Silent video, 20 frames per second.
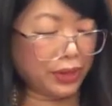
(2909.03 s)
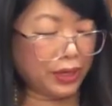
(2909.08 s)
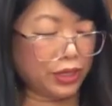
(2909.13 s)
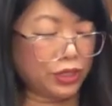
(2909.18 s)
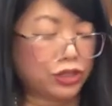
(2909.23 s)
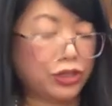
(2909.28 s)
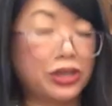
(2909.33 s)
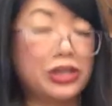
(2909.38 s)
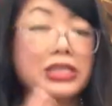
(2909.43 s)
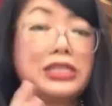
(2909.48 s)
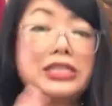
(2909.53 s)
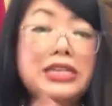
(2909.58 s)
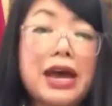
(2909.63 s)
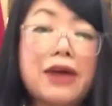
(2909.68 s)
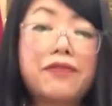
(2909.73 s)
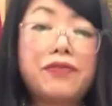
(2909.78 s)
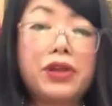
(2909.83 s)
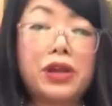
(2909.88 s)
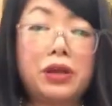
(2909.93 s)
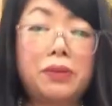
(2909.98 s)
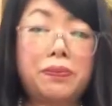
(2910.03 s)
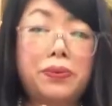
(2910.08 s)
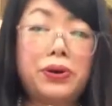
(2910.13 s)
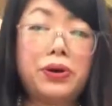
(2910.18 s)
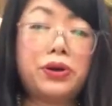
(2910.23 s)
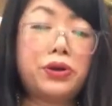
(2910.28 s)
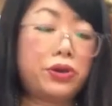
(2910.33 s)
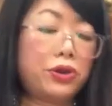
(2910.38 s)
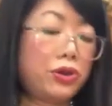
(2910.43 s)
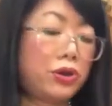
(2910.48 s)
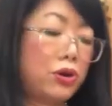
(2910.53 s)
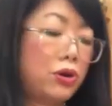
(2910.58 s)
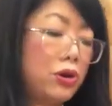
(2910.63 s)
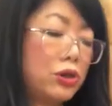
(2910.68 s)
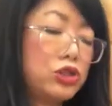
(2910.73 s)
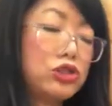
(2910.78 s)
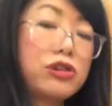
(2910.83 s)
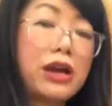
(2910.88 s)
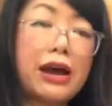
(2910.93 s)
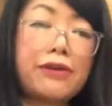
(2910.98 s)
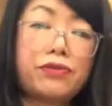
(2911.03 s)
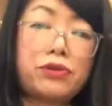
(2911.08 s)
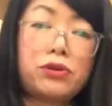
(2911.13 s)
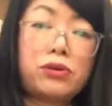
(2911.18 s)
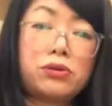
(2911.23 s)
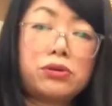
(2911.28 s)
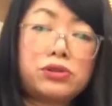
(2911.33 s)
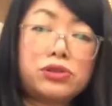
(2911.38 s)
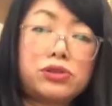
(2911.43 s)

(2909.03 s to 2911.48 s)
so you could definitely put your travel